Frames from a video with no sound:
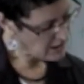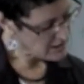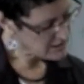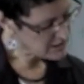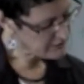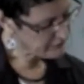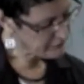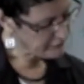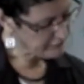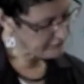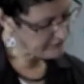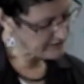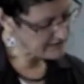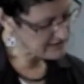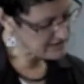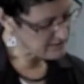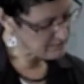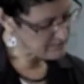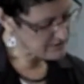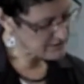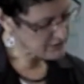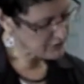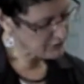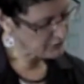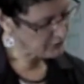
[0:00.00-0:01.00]
So for
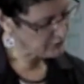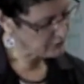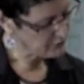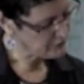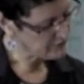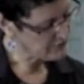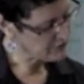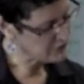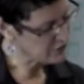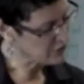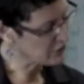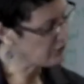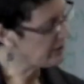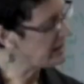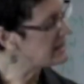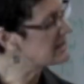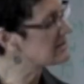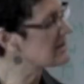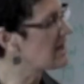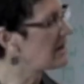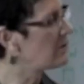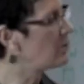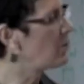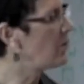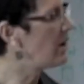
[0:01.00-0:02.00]
victims whose story is
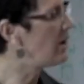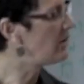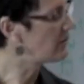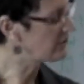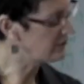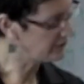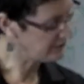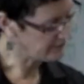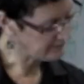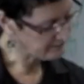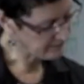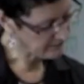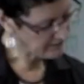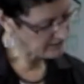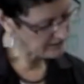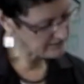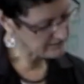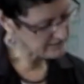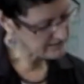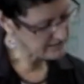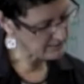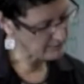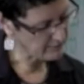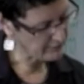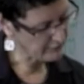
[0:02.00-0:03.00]
unwelcome,
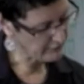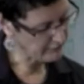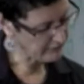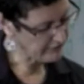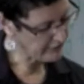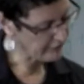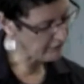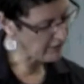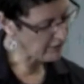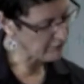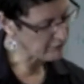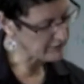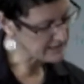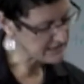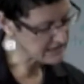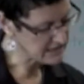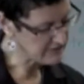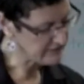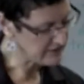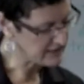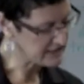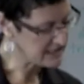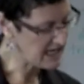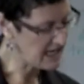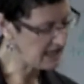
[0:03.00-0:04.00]
some of, there are risks
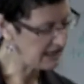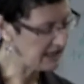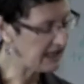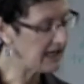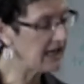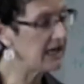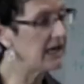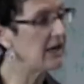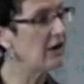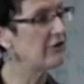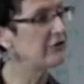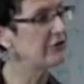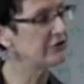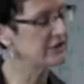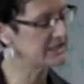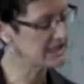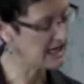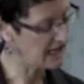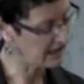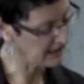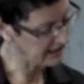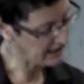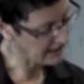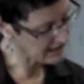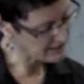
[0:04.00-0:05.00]
of, retalia of
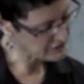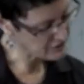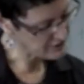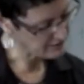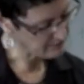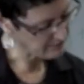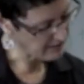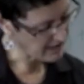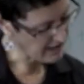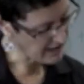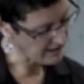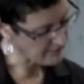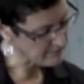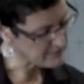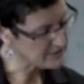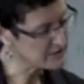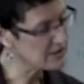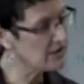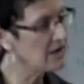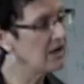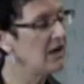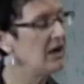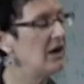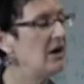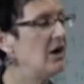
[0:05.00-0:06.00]
retaliation perhaps,
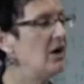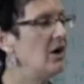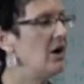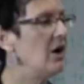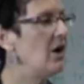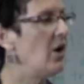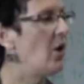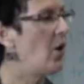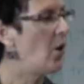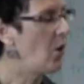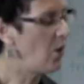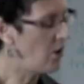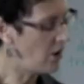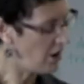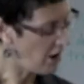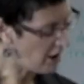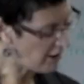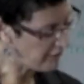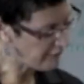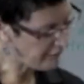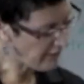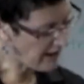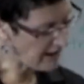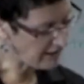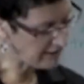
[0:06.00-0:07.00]
or
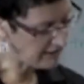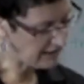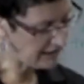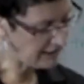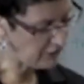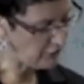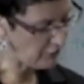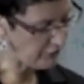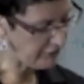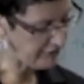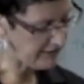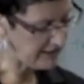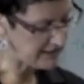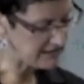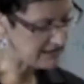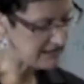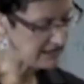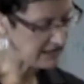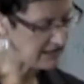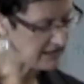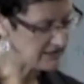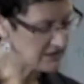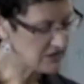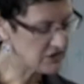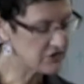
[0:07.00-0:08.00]
of
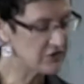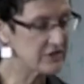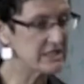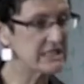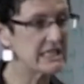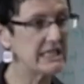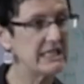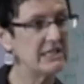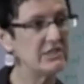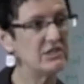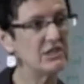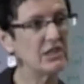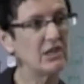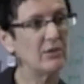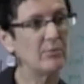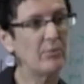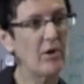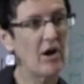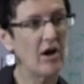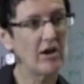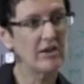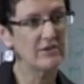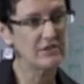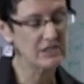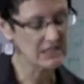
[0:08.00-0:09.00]
inauthentic and strategic
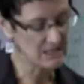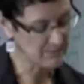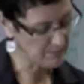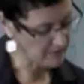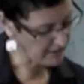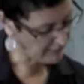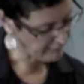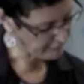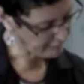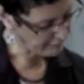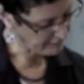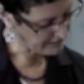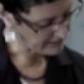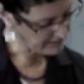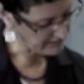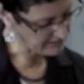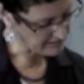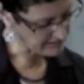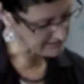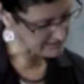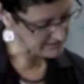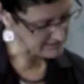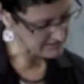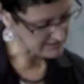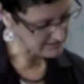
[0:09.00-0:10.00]
apologies by
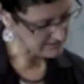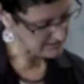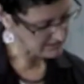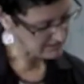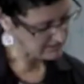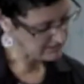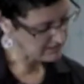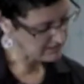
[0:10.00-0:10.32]
offenders.